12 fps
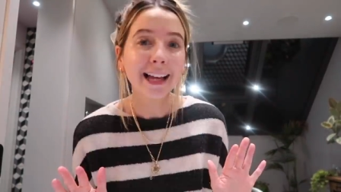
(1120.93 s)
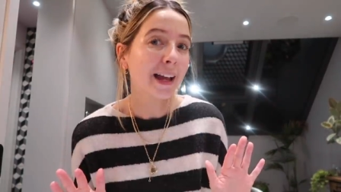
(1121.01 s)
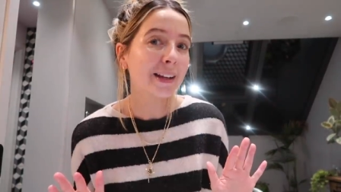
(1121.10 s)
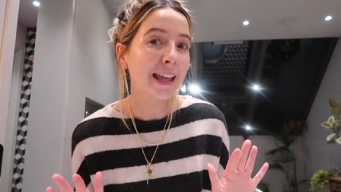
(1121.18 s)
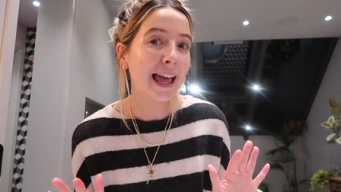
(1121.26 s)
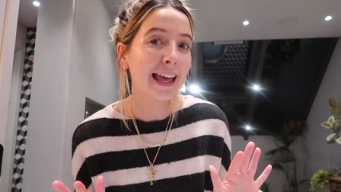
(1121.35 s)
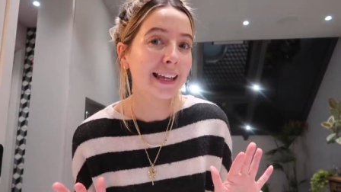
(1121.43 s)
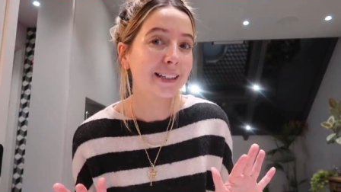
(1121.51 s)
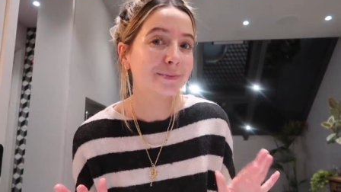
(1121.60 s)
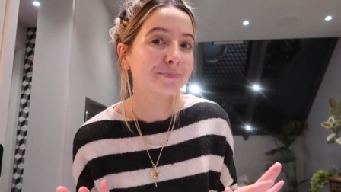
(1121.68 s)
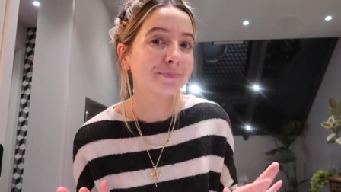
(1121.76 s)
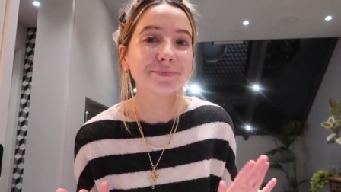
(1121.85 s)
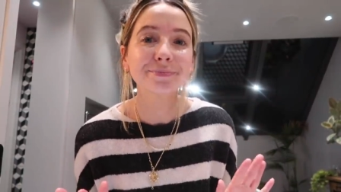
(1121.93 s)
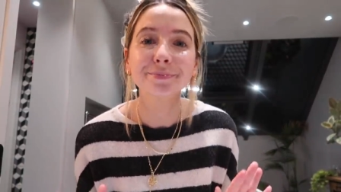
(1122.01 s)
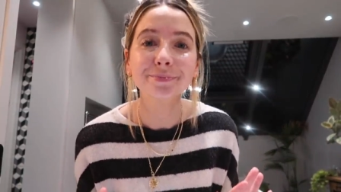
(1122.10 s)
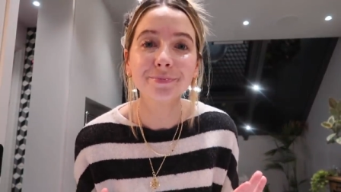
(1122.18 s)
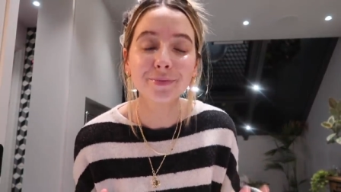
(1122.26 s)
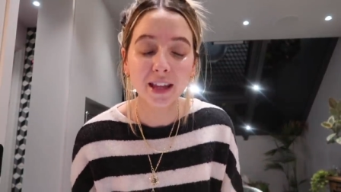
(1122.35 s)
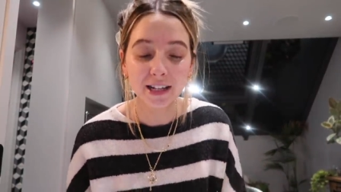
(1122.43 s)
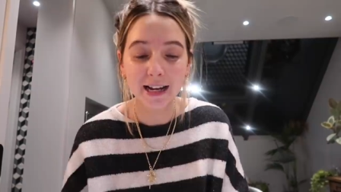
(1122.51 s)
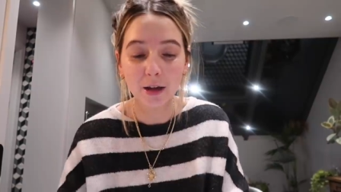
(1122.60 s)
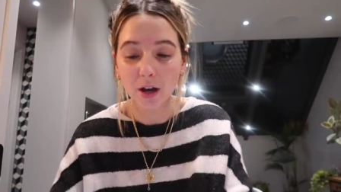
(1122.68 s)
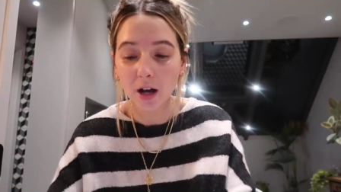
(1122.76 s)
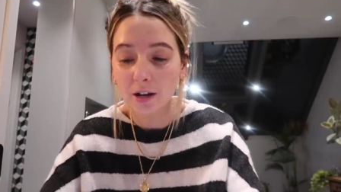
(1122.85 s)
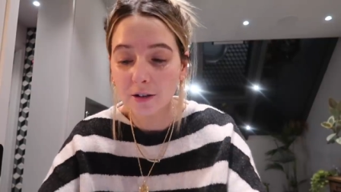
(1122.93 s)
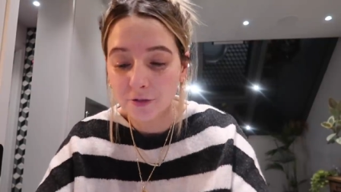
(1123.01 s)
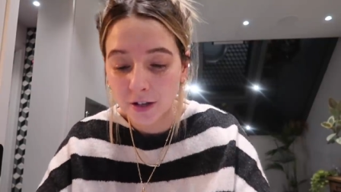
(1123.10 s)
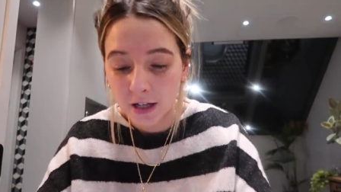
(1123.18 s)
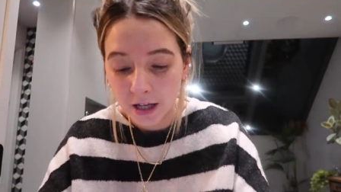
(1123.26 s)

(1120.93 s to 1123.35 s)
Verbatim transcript: Okay, now that I've